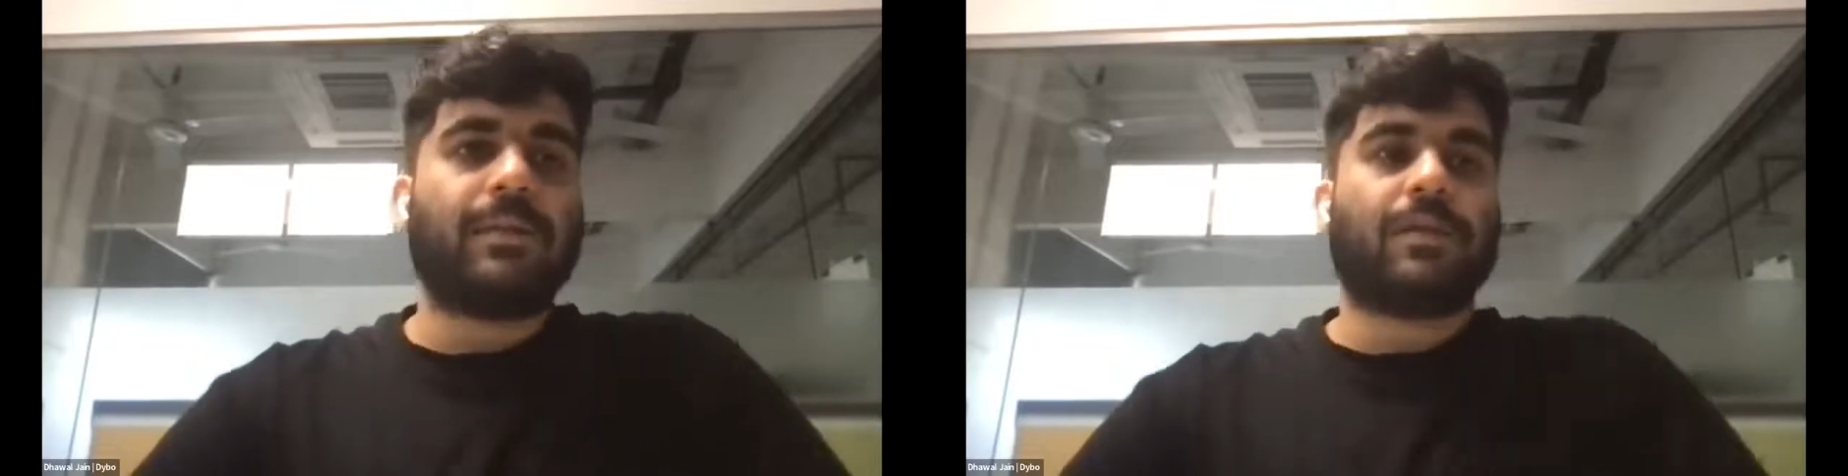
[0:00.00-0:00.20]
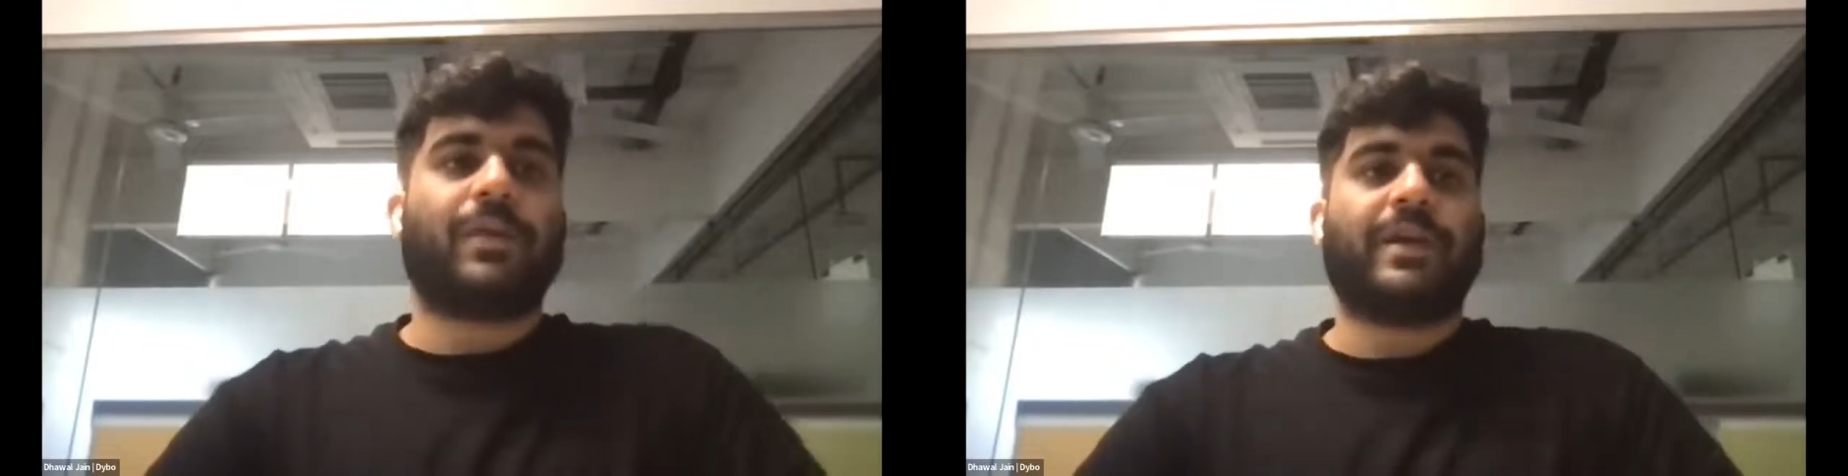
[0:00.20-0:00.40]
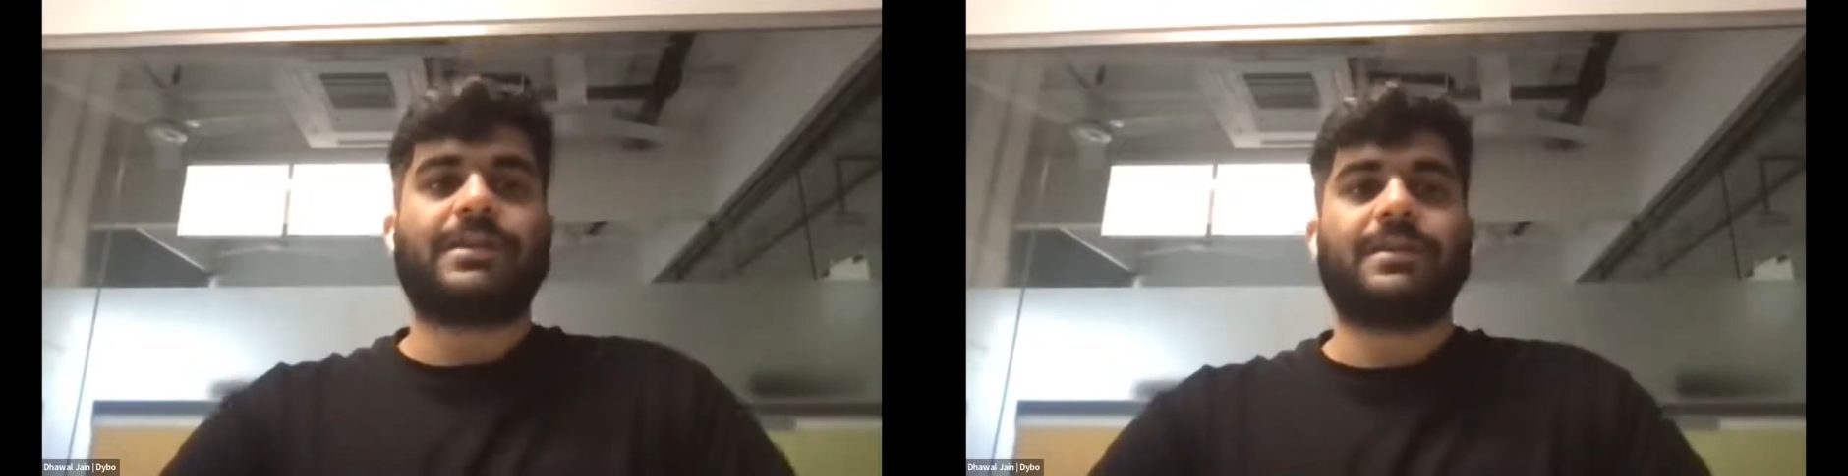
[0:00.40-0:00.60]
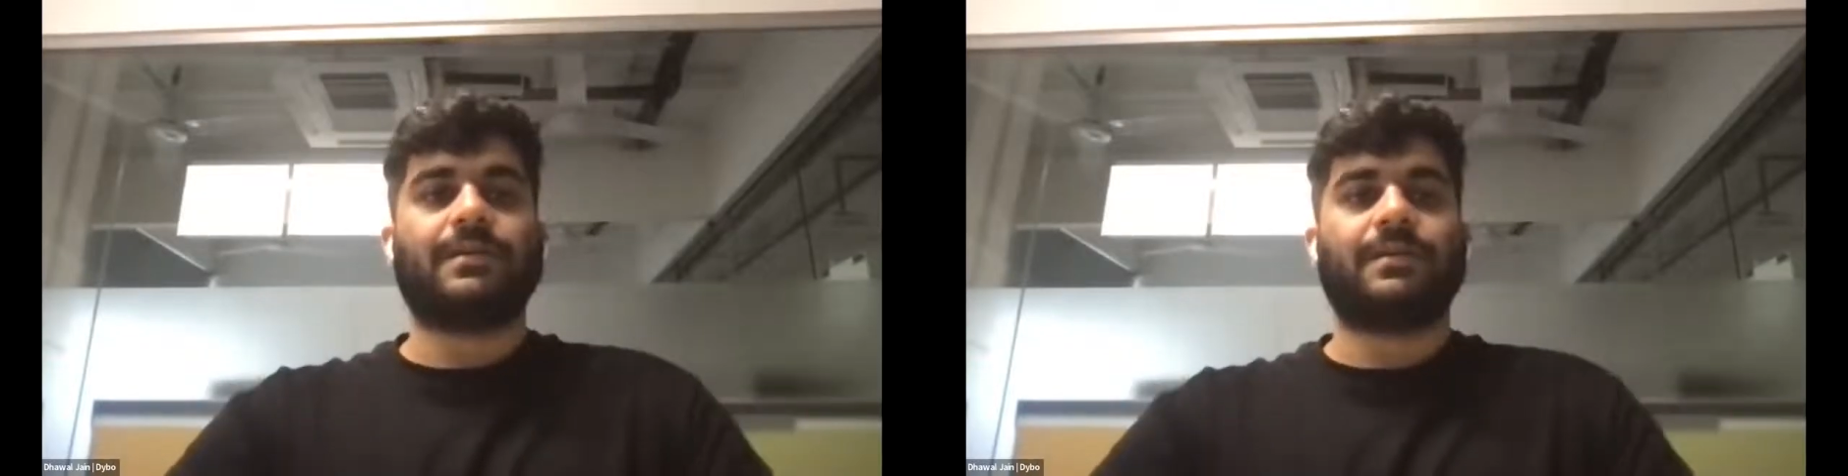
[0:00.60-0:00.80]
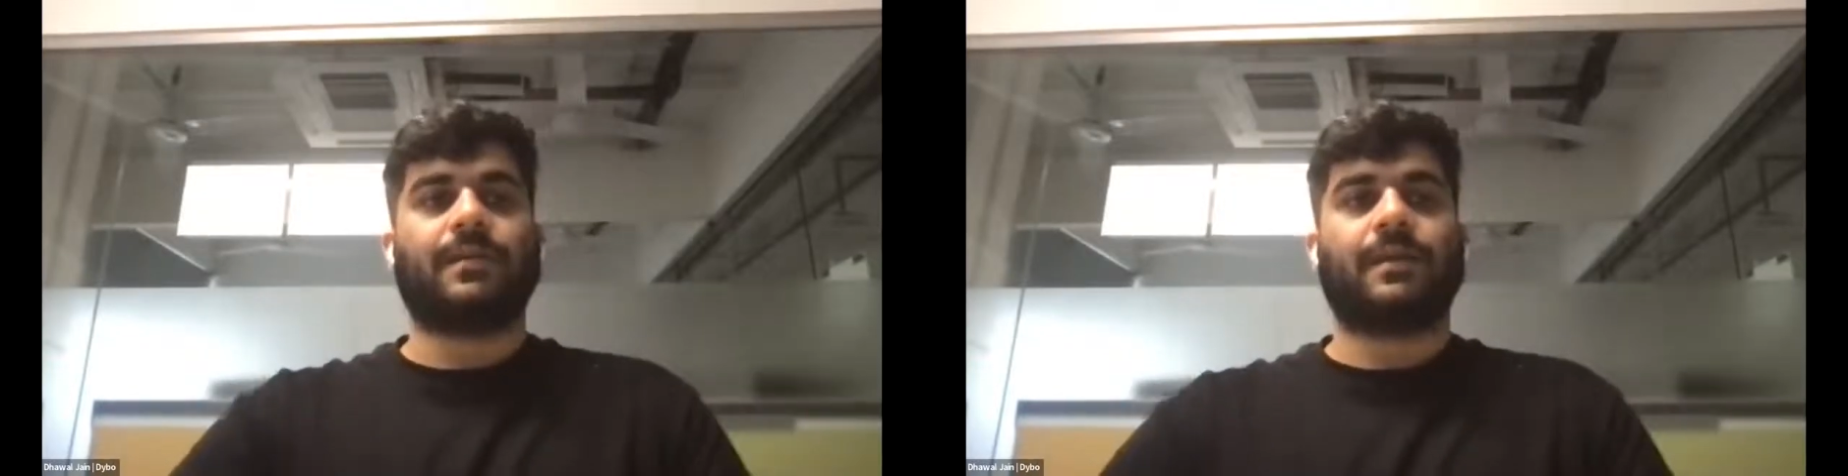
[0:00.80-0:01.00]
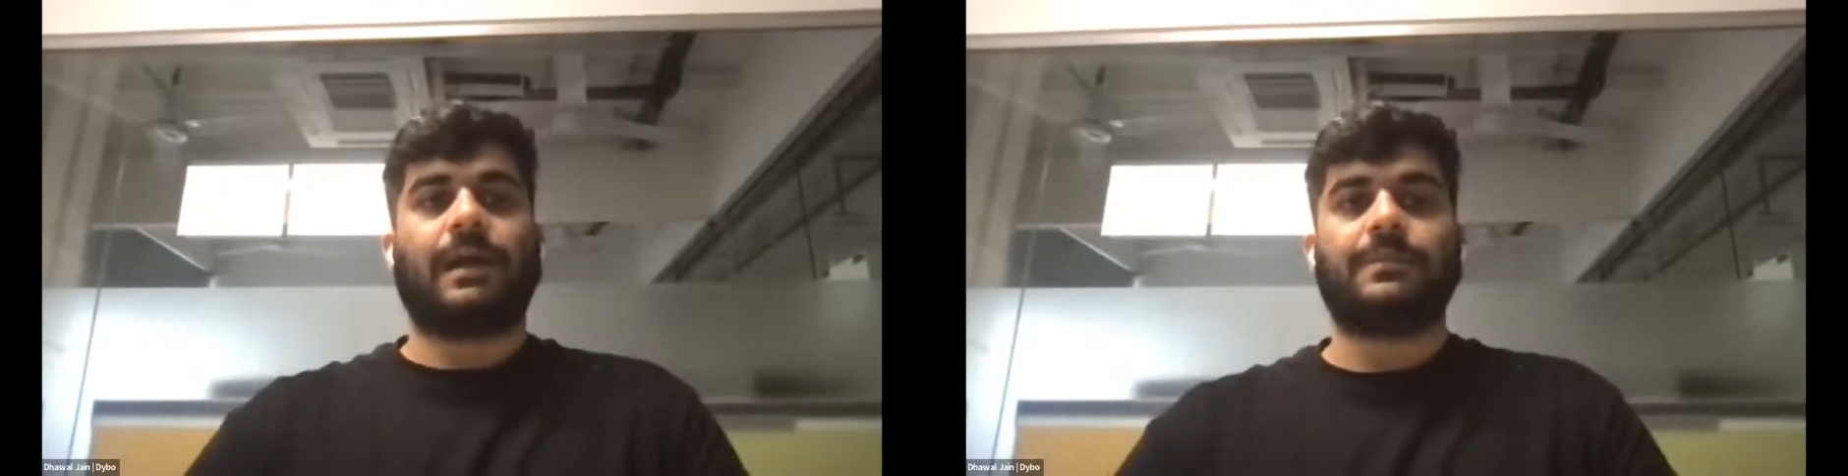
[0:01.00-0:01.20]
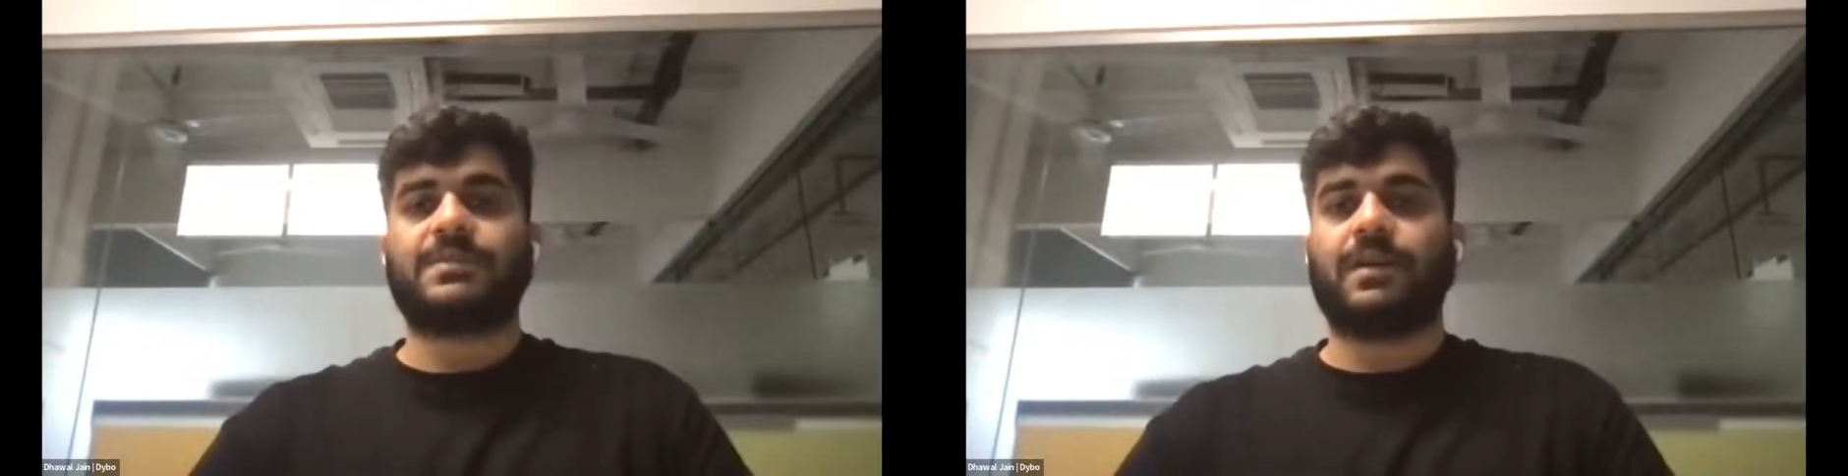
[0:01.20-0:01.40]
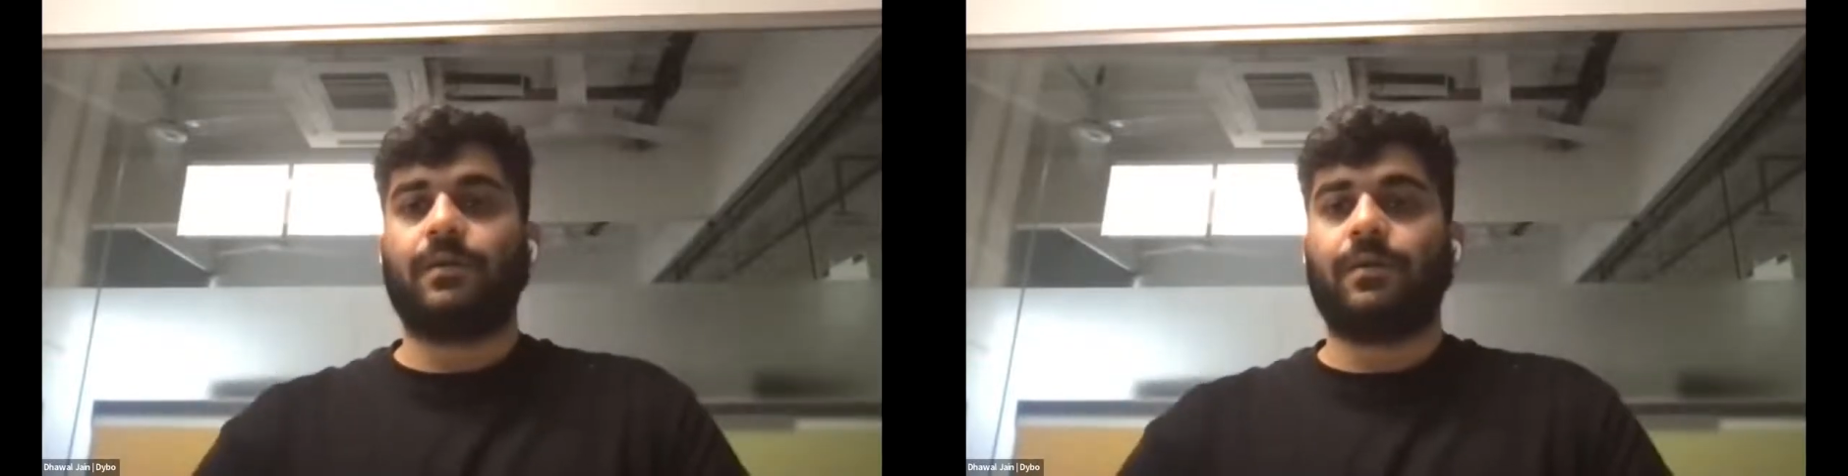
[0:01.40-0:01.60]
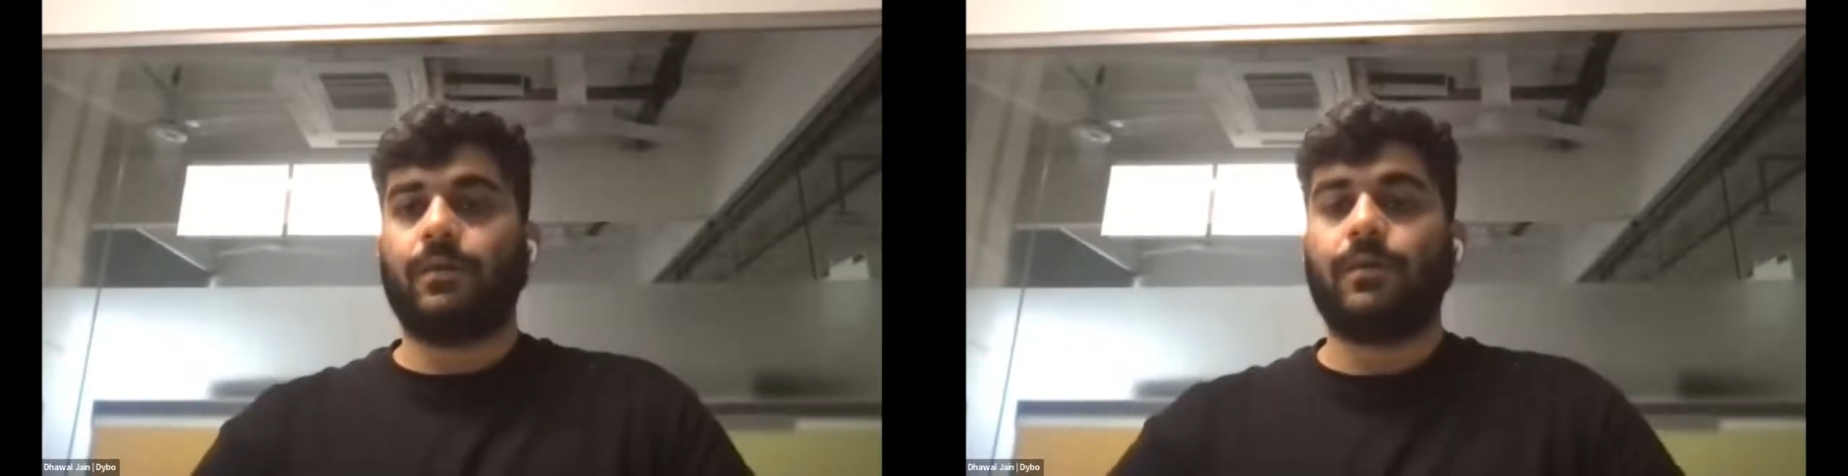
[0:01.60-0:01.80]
the question comes down to,